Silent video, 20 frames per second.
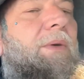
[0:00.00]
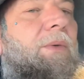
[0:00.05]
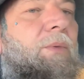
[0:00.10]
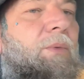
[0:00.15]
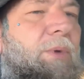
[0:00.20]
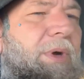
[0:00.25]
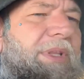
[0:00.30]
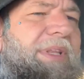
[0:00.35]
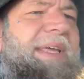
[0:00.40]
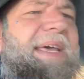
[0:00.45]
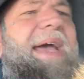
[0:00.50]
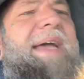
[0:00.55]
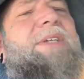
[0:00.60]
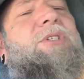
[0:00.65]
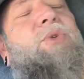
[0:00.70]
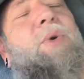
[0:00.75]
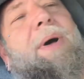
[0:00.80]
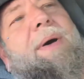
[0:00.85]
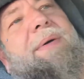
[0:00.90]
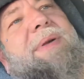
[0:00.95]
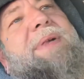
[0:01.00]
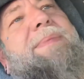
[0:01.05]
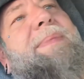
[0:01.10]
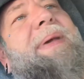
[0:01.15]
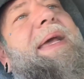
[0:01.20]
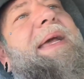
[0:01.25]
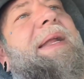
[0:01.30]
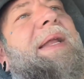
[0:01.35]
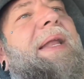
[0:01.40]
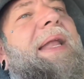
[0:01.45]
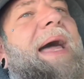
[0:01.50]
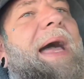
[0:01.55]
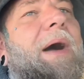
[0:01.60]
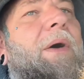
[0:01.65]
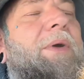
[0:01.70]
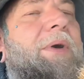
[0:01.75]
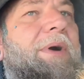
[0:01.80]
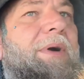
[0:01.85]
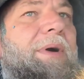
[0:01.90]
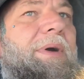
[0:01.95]
would the 812s be
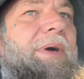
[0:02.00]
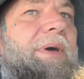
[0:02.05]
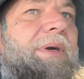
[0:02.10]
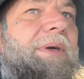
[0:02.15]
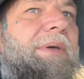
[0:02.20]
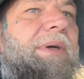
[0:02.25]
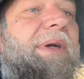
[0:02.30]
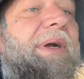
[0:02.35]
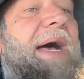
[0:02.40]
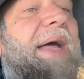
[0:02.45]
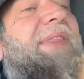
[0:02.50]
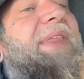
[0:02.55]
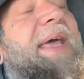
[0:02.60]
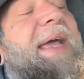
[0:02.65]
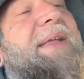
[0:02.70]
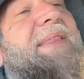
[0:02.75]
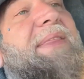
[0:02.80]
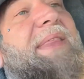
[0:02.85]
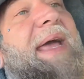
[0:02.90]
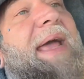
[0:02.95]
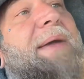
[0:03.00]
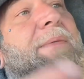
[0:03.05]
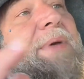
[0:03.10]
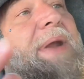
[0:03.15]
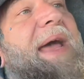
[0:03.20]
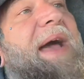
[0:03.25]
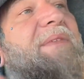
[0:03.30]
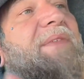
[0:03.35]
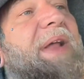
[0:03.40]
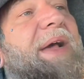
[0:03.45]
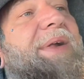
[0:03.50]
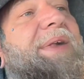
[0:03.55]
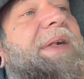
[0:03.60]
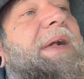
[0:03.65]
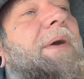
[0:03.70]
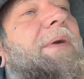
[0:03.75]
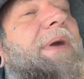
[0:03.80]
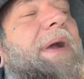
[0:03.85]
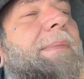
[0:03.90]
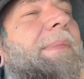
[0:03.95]
louder? I think they would have less cone area,